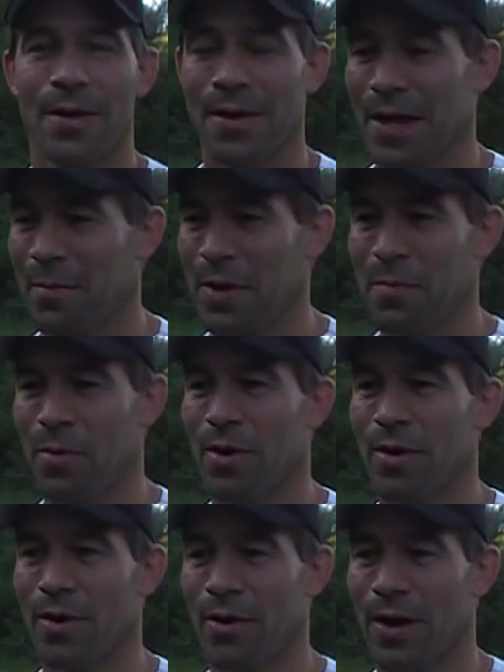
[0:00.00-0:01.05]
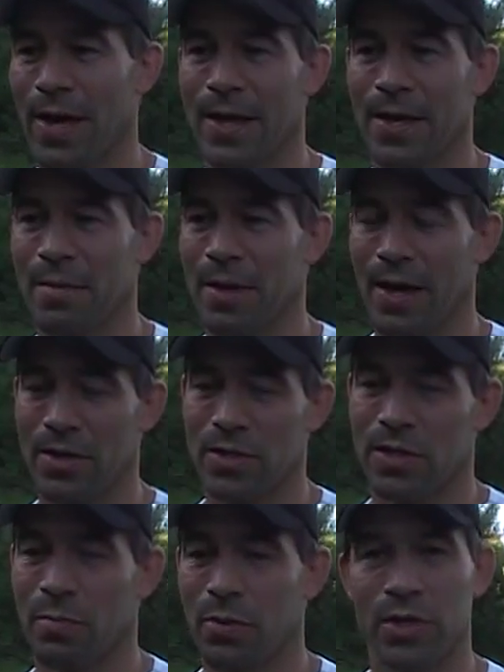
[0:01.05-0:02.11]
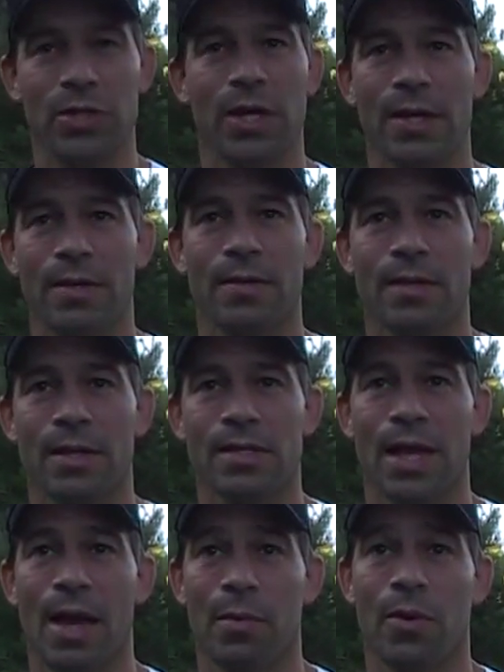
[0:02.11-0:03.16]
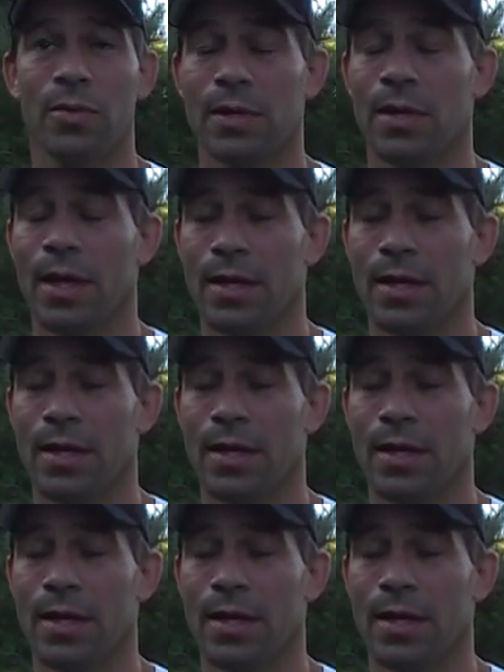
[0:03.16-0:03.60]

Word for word: a lot of people are, are liking them, and I just appreciate that the DiSabatos and,